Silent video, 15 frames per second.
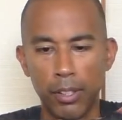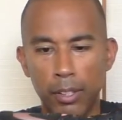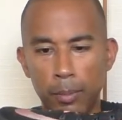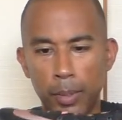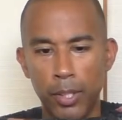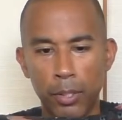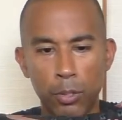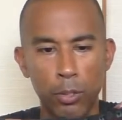little
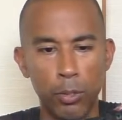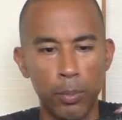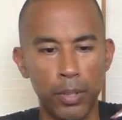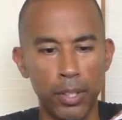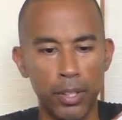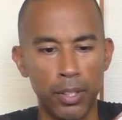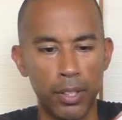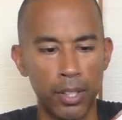bit of zoom
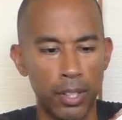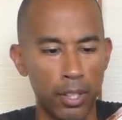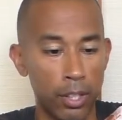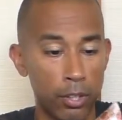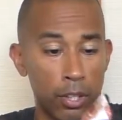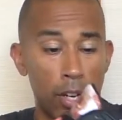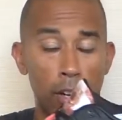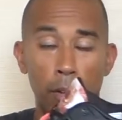in
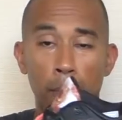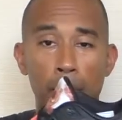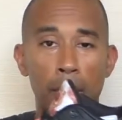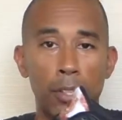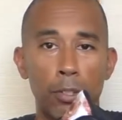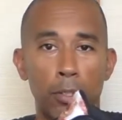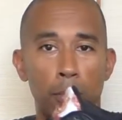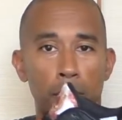the,
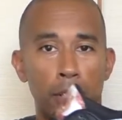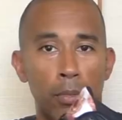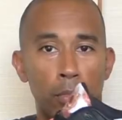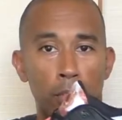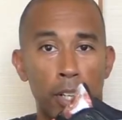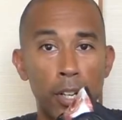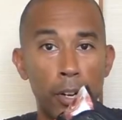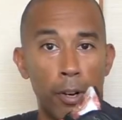max zoom in the
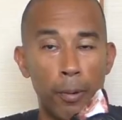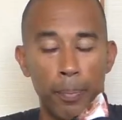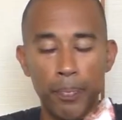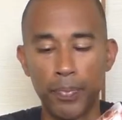rear.